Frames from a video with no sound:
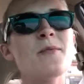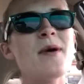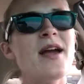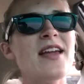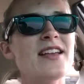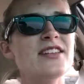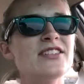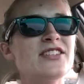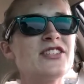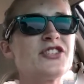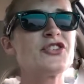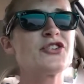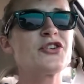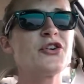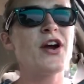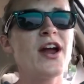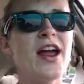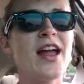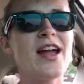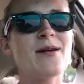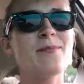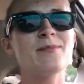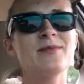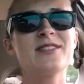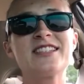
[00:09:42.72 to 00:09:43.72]
my
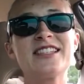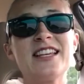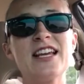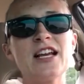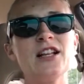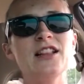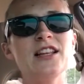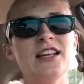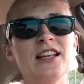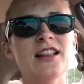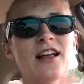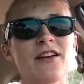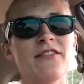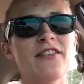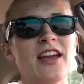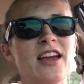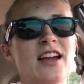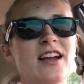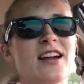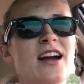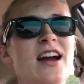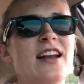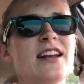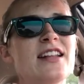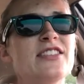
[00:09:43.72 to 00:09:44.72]
Instagram, Singly Loving
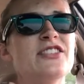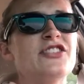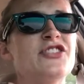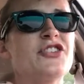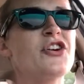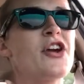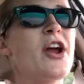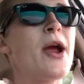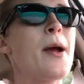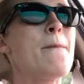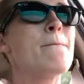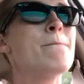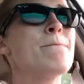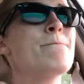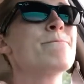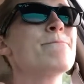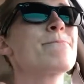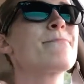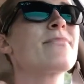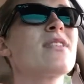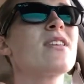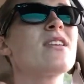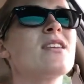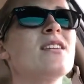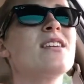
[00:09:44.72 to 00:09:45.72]
on Instagram,
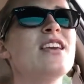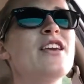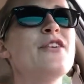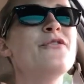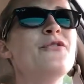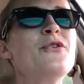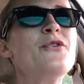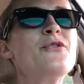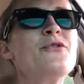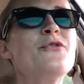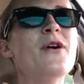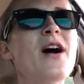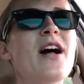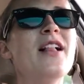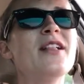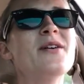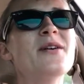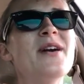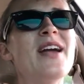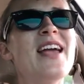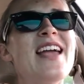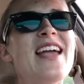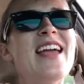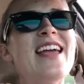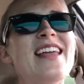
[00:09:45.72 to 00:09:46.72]
if you follow
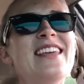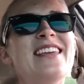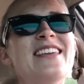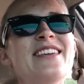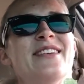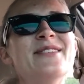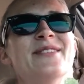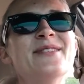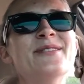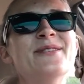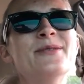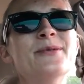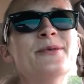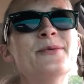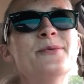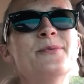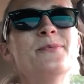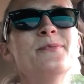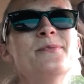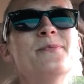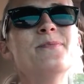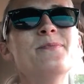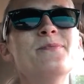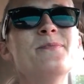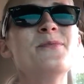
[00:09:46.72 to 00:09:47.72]
it, you
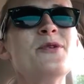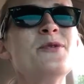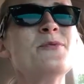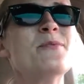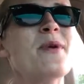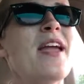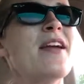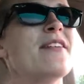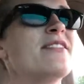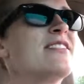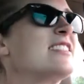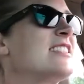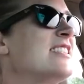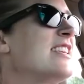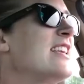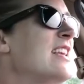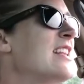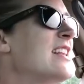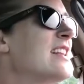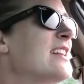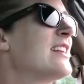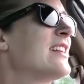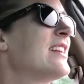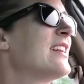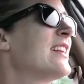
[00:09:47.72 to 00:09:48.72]
may have
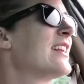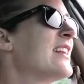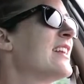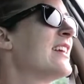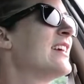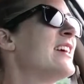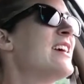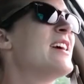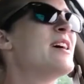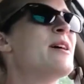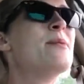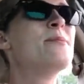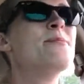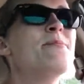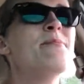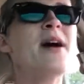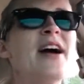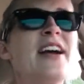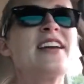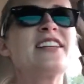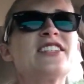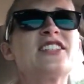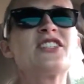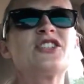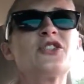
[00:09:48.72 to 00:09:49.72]
seen
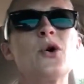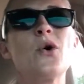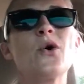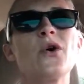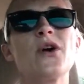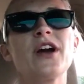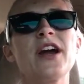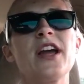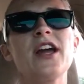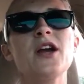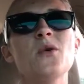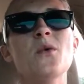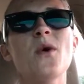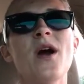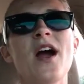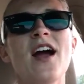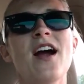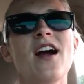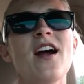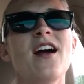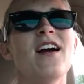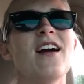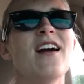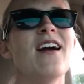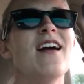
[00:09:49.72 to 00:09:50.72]
my story
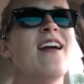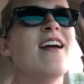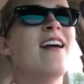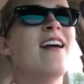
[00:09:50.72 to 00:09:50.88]
where